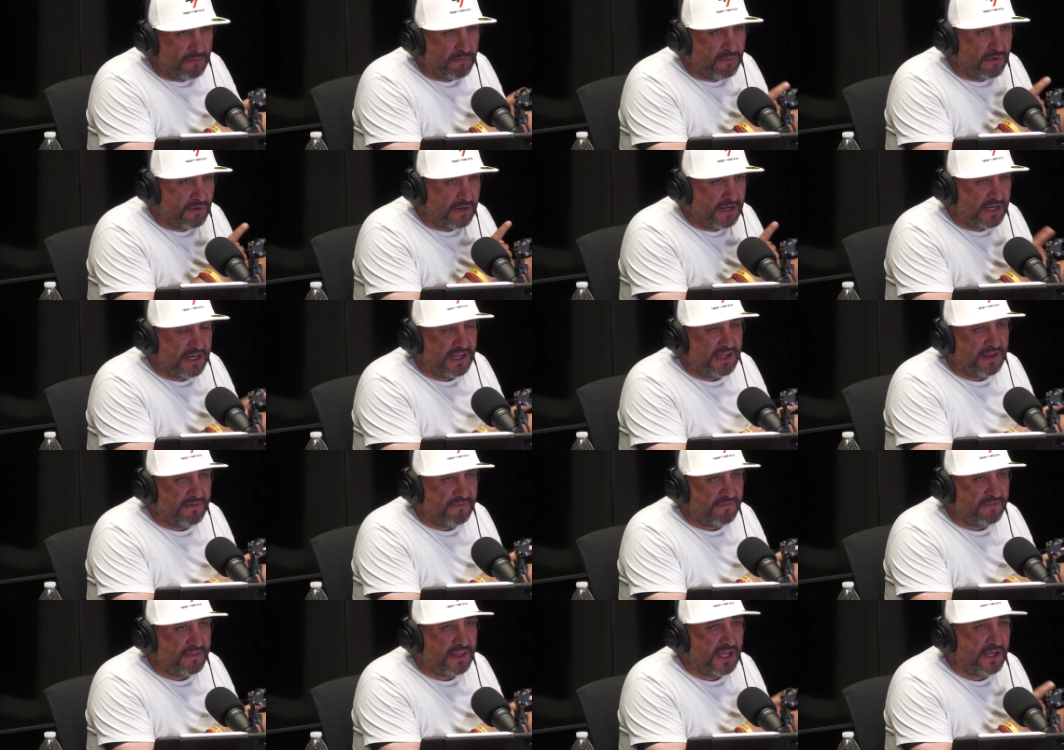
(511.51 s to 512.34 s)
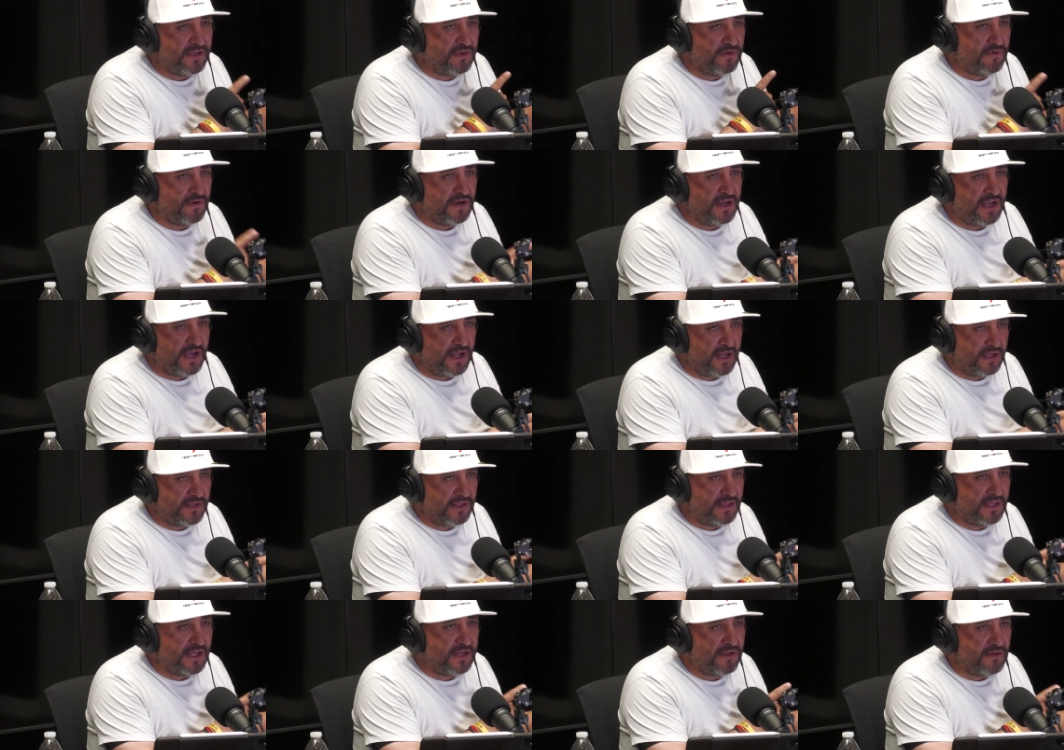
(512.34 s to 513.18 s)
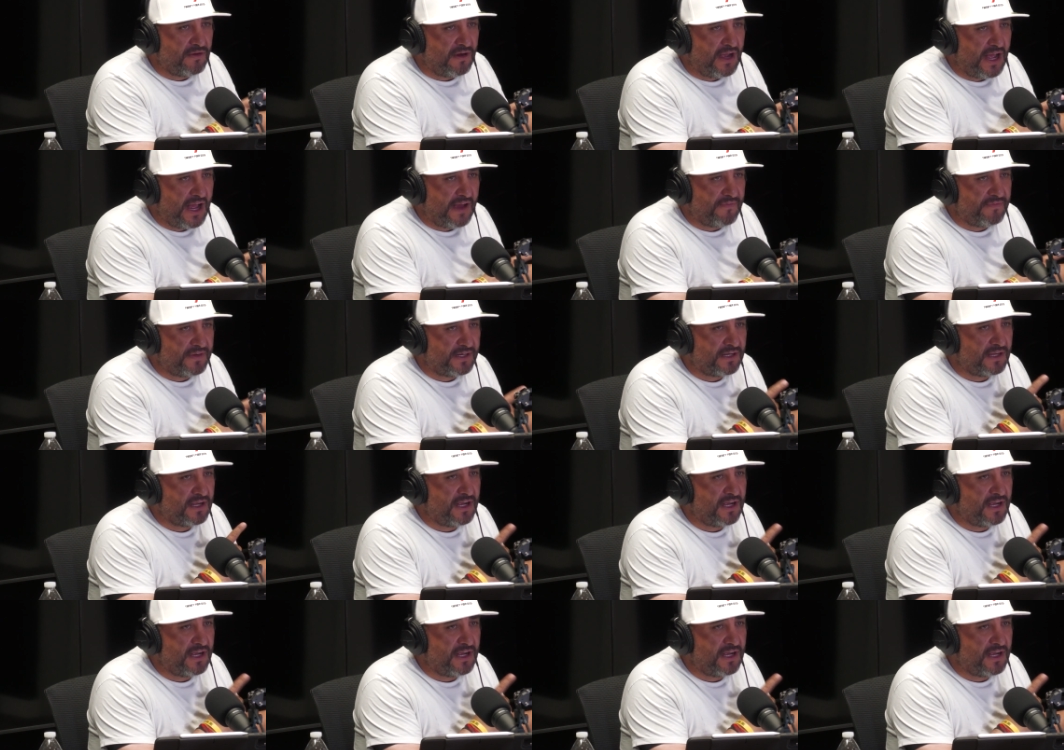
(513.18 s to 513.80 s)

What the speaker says: belief that you have in